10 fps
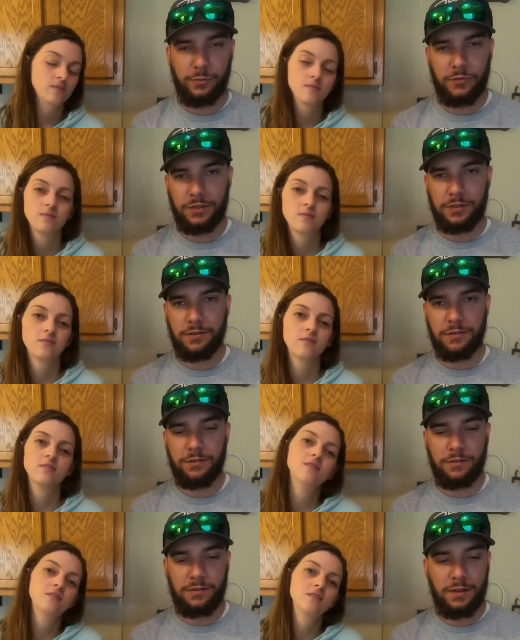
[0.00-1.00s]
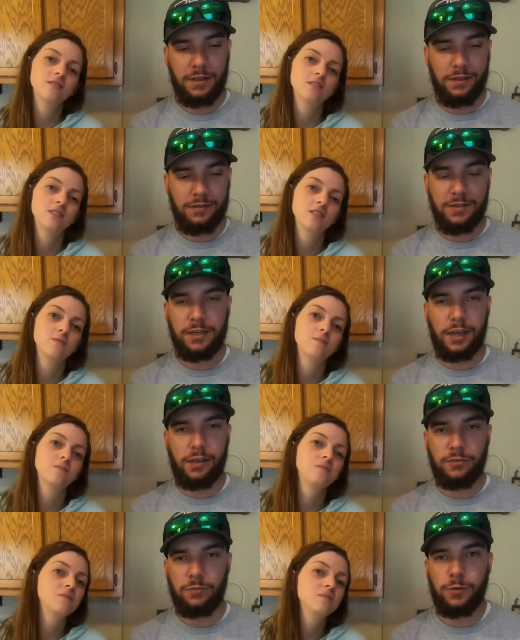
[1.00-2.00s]
Speaker 1: stickers and decals
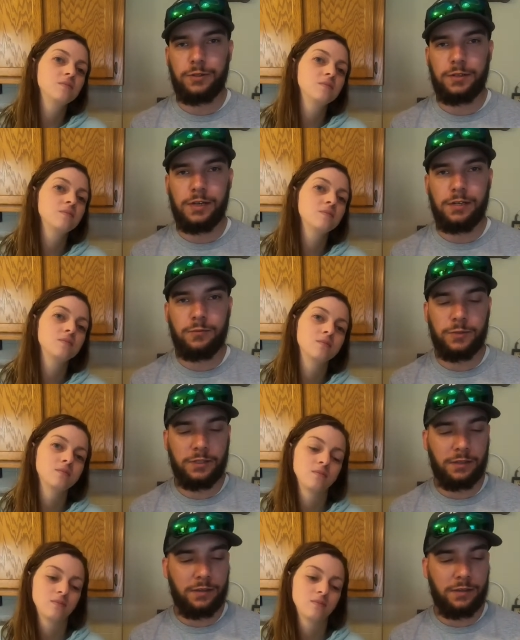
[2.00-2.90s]
and whatnot. And we get